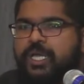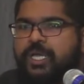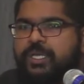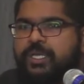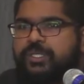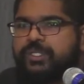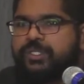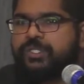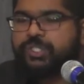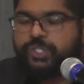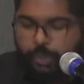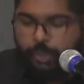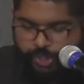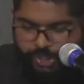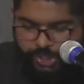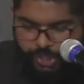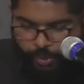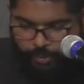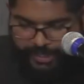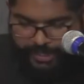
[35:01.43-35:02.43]

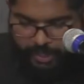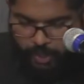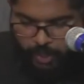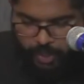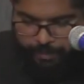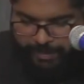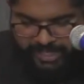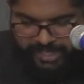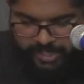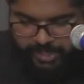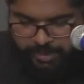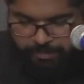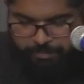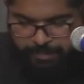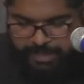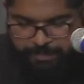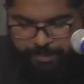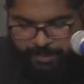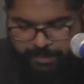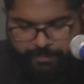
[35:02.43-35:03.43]
socio-economic
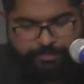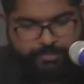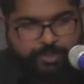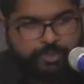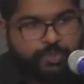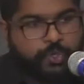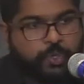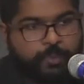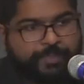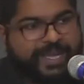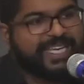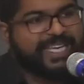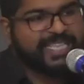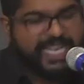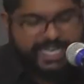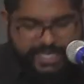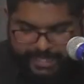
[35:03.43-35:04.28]
people, group attending